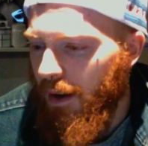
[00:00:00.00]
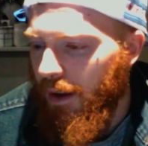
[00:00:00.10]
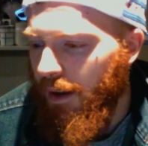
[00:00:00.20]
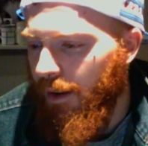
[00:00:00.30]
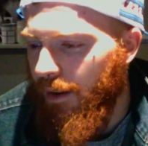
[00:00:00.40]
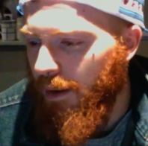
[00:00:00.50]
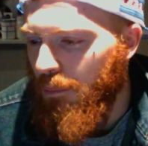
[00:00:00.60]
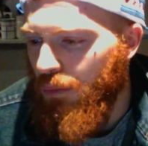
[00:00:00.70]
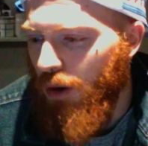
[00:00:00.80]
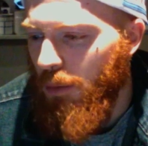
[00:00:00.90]
And
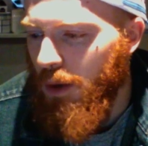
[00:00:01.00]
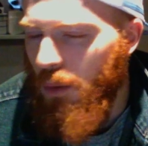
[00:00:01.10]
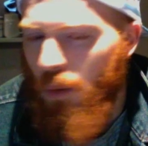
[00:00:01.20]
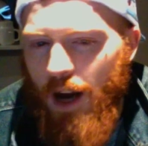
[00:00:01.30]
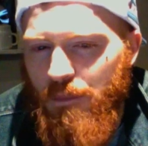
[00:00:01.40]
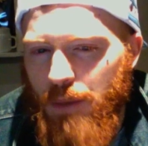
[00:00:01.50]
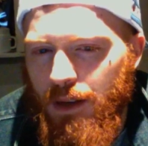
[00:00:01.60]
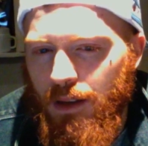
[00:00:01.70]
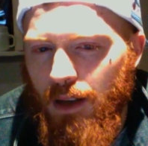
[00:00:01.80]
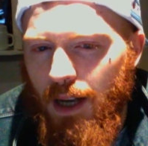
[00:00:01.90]
probably a wife
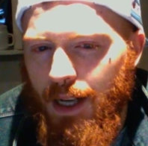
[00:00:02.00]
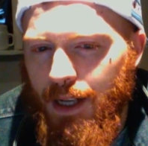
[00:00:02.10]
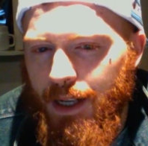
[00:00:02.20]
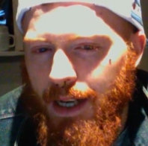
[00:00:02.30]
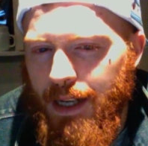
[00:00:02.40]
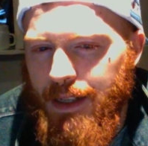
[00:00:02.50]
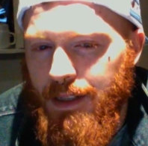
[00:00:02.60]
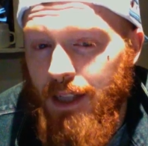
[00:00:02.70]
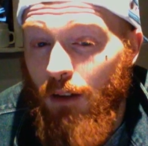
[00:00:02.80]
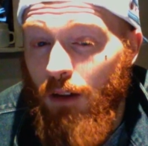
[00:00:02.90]
beater and a
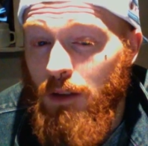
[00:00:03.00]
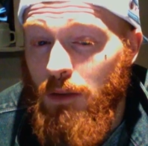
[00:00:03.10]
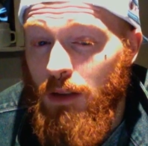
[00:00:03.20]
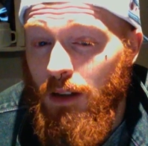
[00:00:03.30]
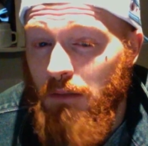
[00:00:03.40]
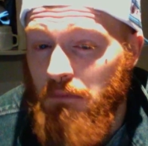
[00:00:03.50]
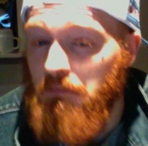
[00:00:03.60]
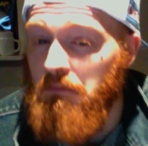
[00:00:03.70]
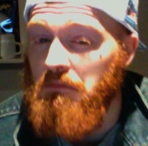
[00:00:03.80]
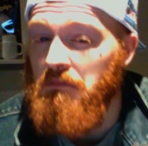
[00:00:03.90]
stellar artois,
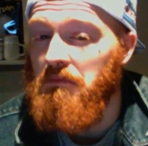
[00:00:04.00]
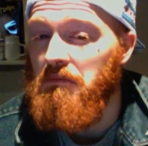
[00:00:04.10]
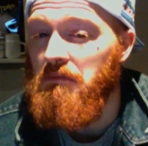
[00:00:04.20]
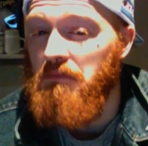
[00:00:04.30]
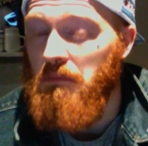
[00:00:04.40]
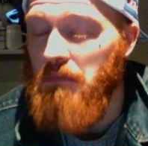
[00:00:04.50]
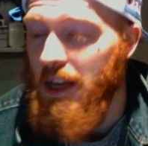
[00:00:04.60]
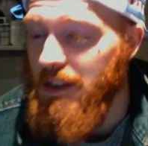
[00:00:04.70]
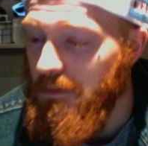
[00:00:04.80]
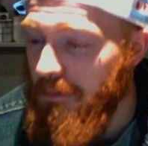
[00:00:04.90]
I'm
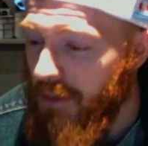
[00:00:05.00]
guessing.